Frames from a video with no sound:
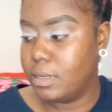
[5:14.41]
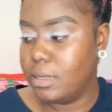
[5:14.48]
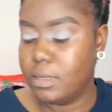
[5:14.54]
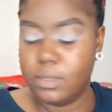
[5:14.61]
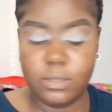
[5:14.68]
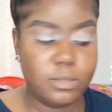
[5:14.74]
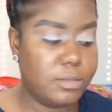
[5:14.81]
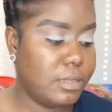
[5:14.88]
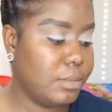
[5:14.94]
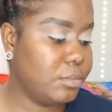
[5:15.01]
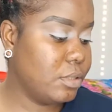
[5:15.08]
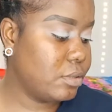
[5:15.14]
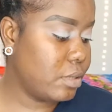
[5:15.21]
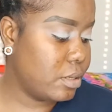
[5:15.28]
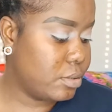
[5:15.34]
So I'm just
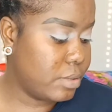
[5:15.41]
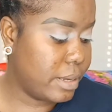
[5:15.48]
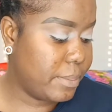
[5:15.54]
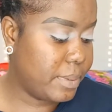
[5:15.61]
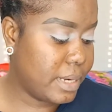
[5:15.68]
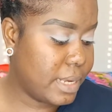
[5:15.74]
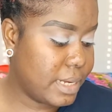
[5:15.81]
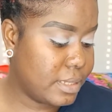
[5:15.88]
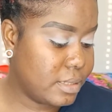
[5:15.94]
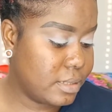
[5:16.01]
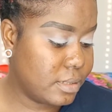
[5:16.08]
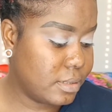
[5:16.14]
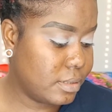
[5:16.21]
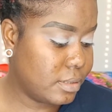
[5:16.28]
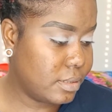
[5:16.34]
going to apply this.